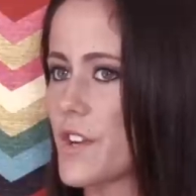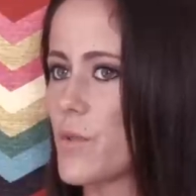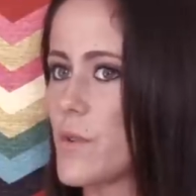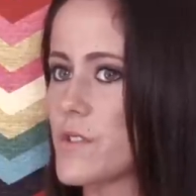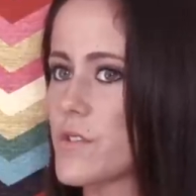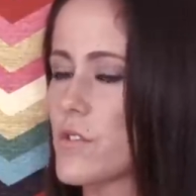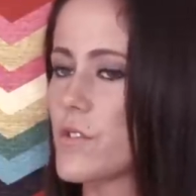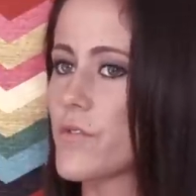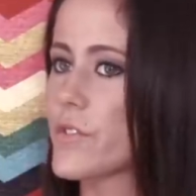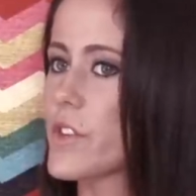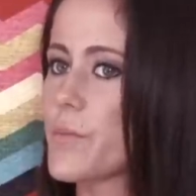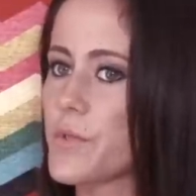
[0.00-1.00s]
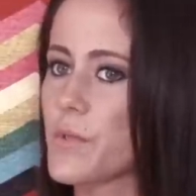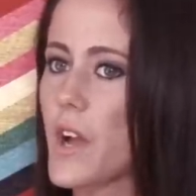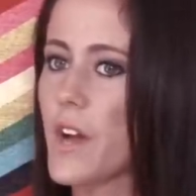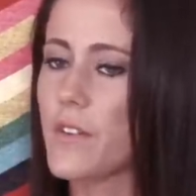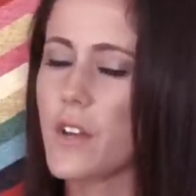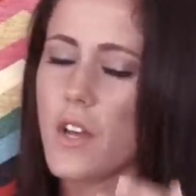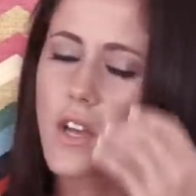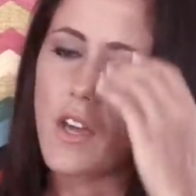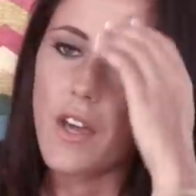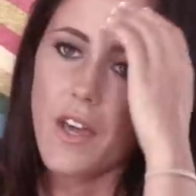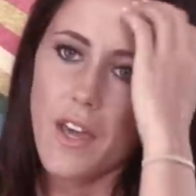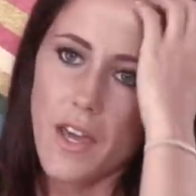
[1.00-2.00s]
I don't want his girlfriend coming around,
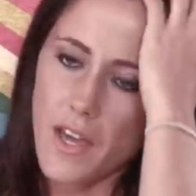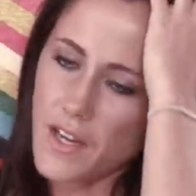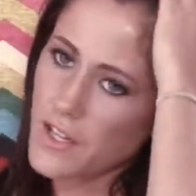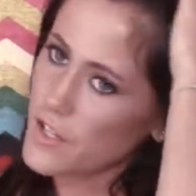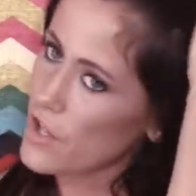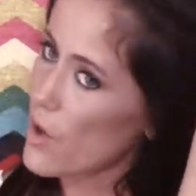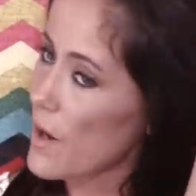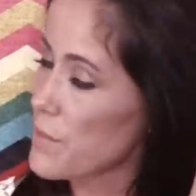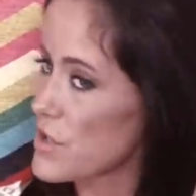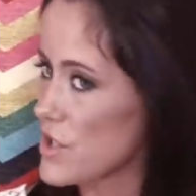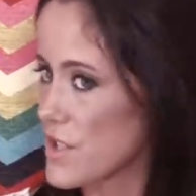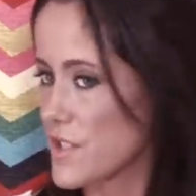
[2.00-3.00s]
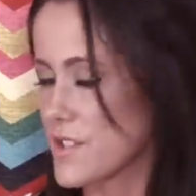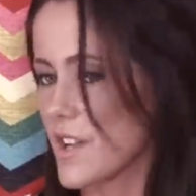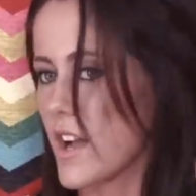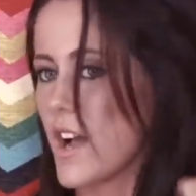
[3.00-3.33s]
and you know, I'm just,